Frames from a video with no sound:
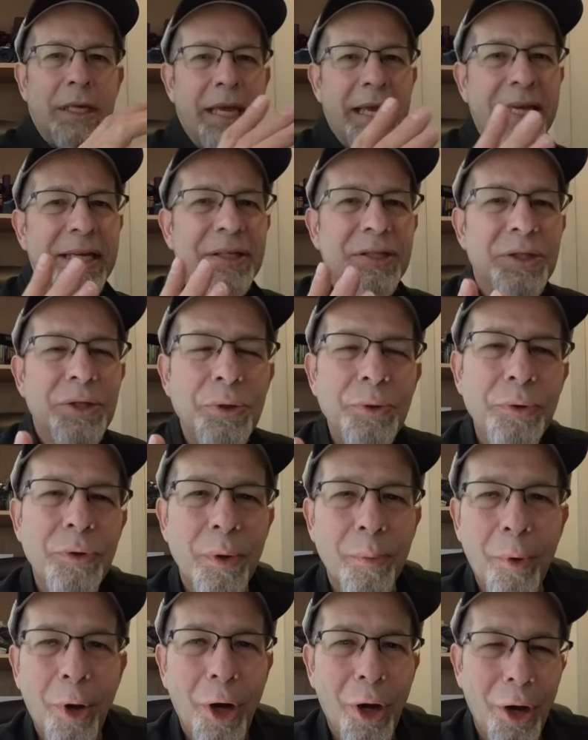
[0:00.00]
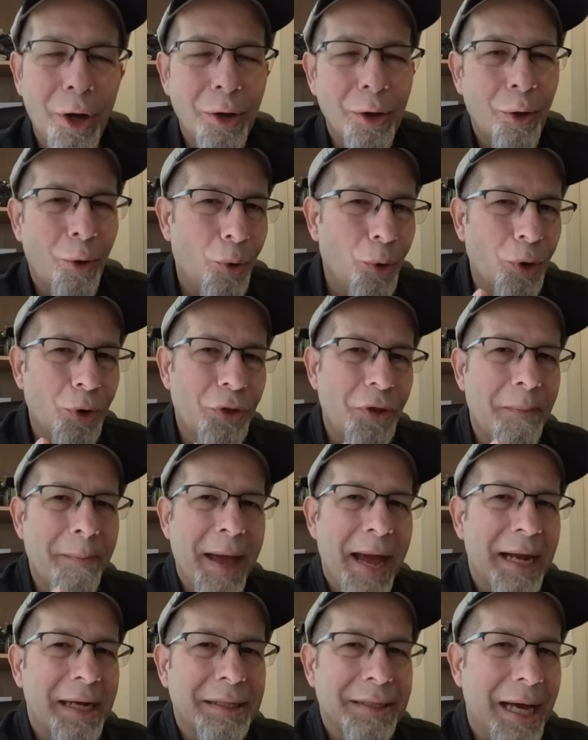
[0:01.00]
into the mall or the
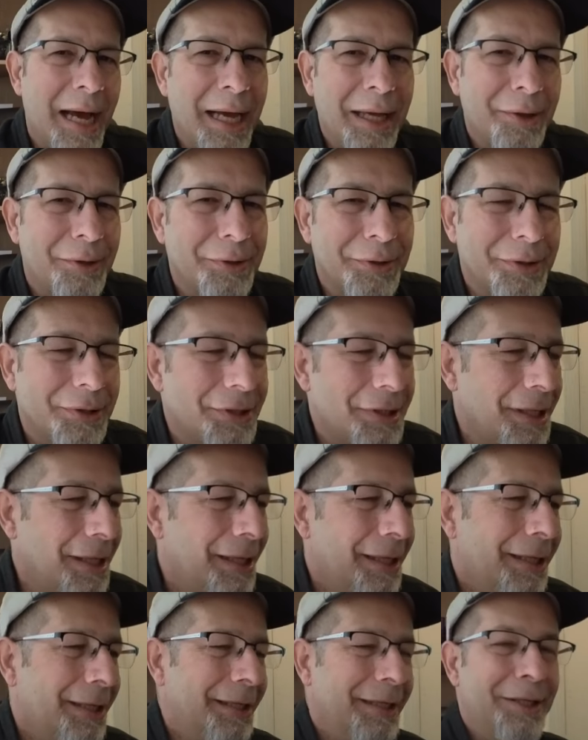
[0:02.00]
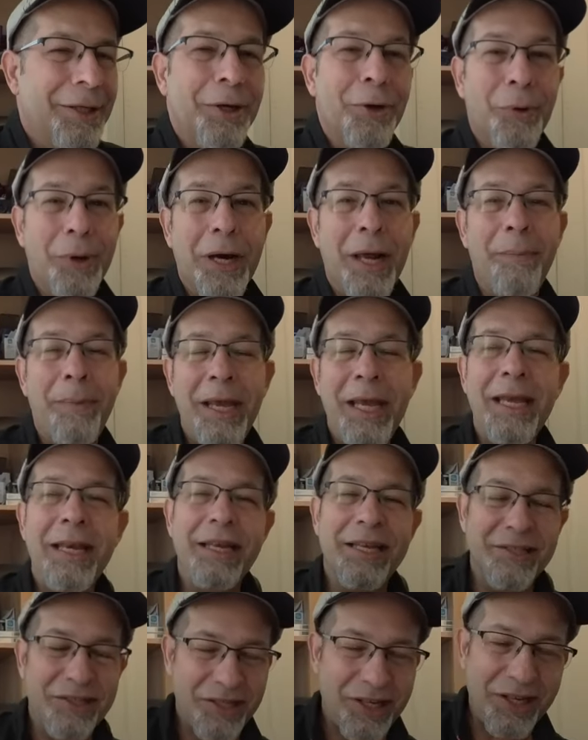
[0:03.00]
McDonald's. You know what I mean?
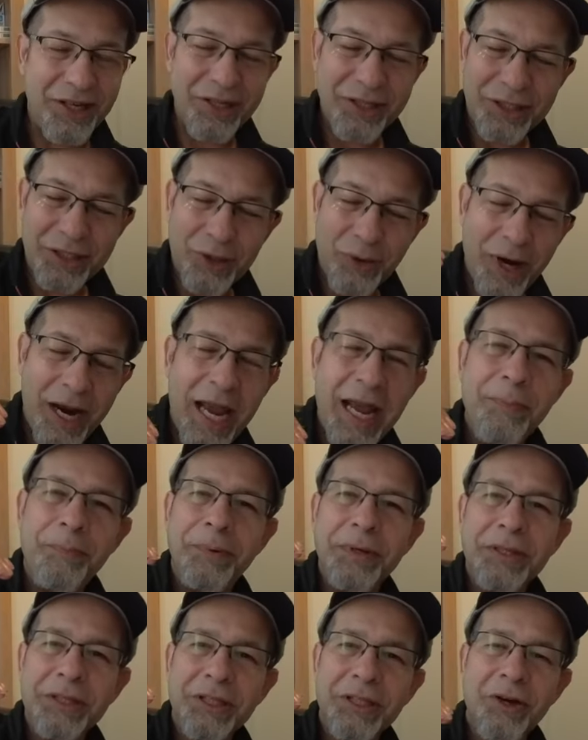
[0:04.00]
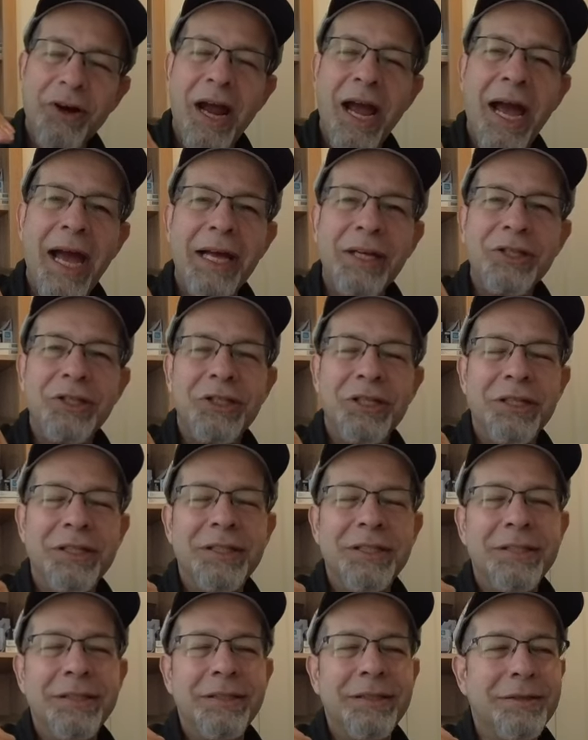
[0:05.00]
It's going to scrape and scratch
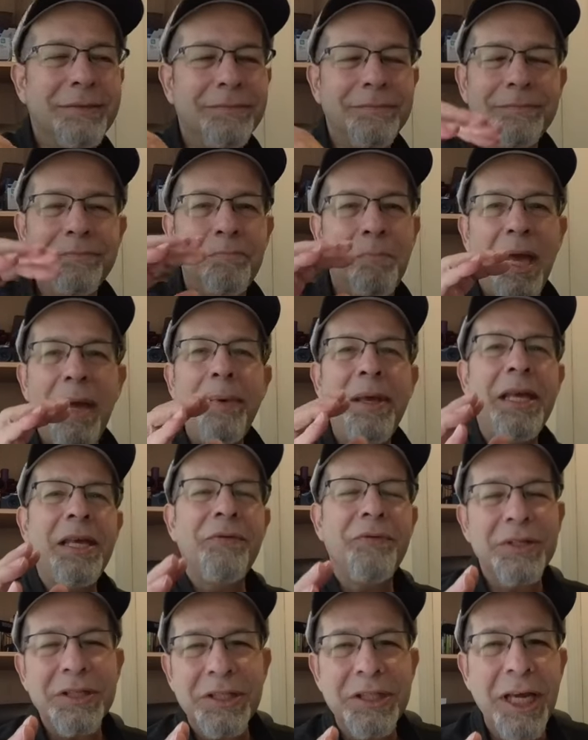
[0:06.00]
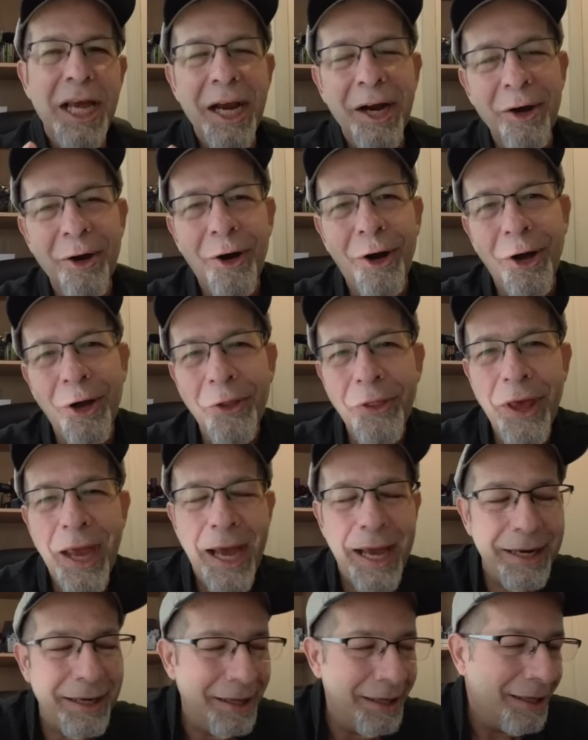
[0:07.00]
and maybe even tear all
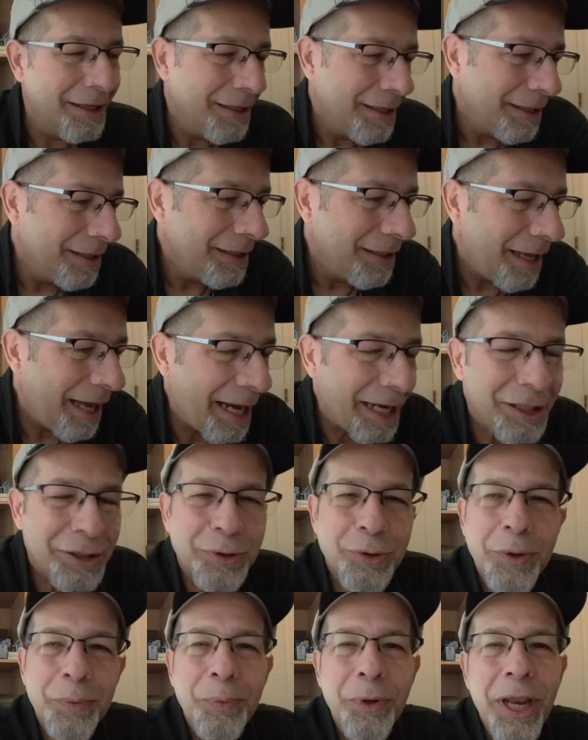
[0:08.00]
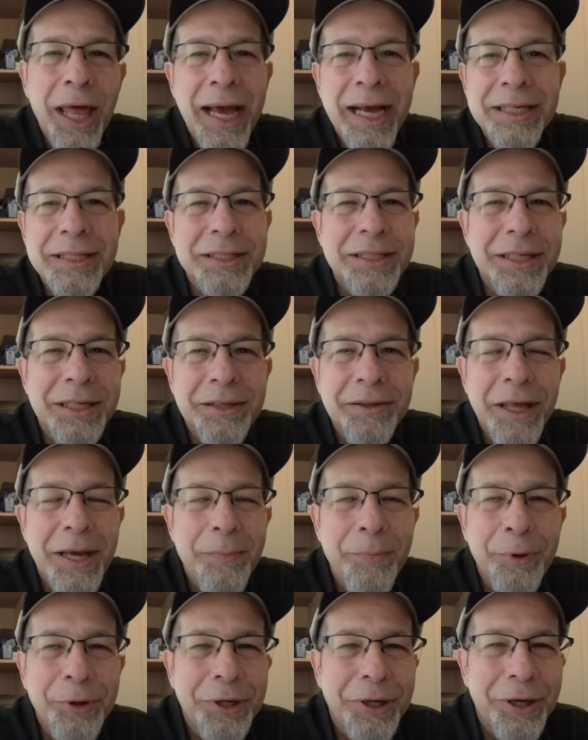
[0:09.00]
that extra plastic they
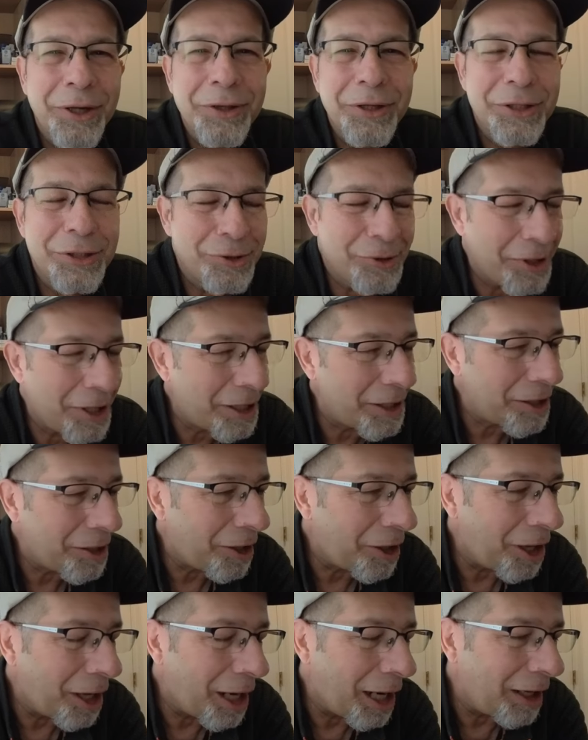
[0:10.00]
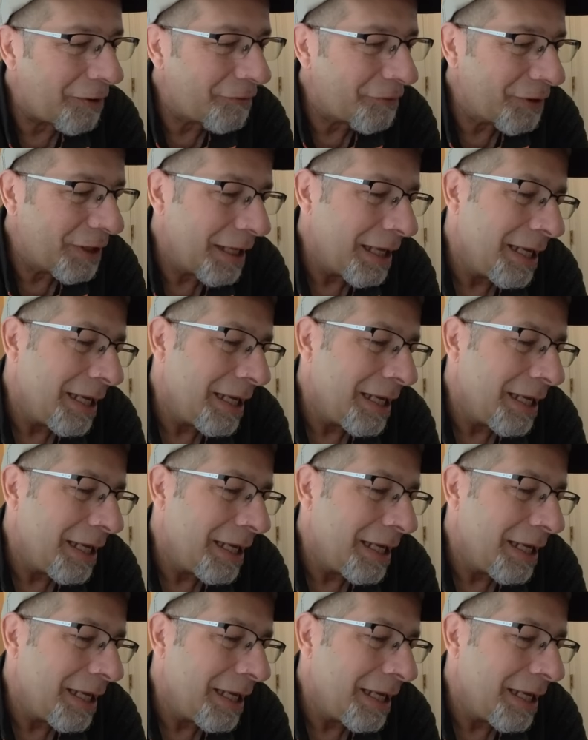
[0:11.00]
put on the truck off.